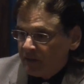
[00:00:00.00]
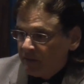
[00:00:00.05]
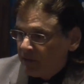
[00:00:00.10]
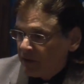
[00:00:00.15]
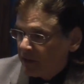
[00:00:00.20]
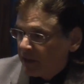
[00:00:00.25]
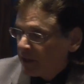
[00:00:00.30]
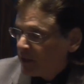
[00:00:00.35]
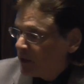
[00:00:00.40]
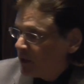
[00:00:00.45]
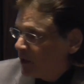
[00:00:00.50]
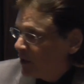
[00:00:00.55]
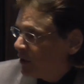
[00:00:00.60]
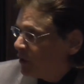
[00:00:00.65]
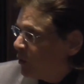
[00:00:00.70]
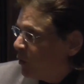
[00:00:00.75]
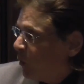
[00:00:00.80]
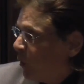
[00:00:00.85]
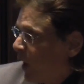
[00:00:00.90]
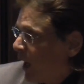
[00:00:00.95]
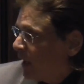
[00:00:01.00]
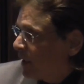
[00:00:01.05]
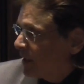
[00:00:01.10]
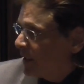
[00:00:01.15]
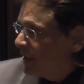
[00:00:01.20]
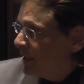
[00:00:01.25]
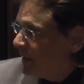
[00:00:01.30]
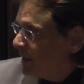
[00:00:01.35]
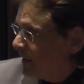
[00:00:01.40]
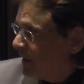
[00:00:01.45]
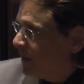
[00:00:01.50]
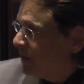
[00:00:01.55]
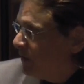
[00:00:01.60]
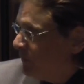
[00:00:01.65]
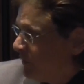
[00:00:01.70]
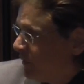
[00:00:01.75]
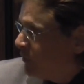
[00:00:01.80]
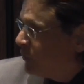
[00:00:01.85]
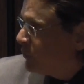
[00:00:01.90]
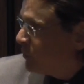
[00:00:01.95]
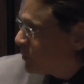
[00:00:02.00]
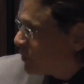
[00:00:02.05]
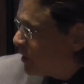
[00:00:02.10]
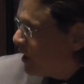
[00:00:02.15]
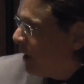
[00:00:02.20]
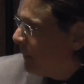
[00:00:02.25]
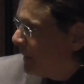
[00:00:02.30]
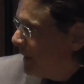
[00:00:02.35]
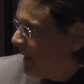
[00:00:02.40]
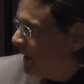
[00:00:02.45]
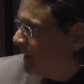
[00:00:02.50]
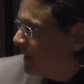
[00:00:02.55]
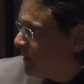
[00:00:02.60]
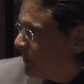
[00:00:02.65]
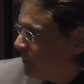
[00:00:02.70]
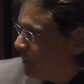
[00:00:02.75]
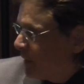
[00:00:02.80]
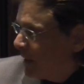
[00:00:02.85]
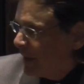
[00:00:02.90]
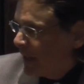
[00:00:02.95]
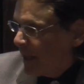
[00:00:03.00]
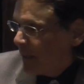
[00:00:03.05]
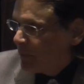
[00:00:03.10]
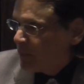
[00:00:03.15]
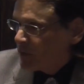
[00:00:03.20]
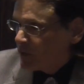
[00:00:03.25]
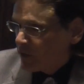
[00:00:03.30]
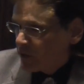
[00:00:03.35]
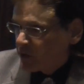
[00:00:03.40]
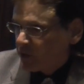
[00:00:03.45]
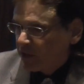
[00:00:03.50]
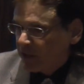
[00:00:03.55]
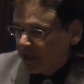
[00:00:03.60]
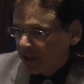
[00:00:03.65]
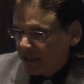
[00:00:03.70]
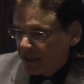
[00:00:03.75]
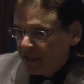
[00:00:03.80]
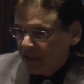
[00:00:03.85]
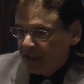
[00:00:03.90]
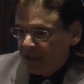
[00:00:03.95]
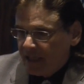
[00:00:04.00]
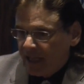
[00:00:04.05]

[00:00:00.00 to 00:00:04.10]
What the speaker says: very good quality individuals coming in to play that position